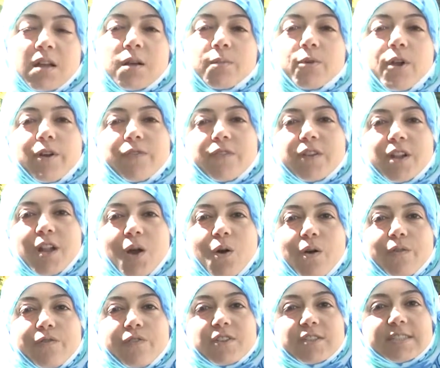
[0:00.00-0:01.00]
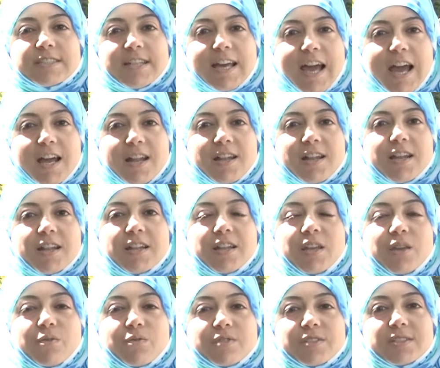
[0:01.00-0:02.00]
Prophet Noah felt sad, and
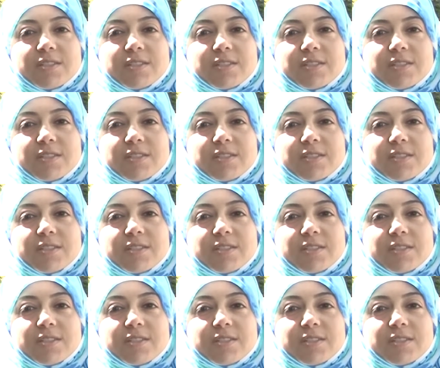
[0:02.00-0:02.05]
he